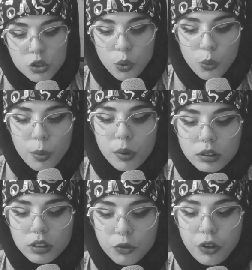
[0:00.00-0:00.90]
So we
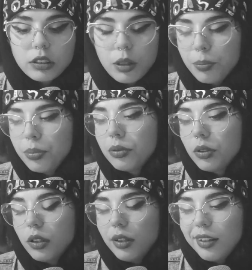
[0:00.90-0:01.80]
will develop
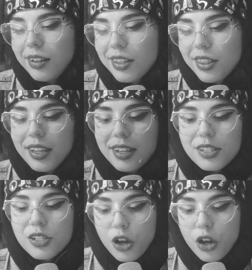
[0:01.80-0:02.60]
these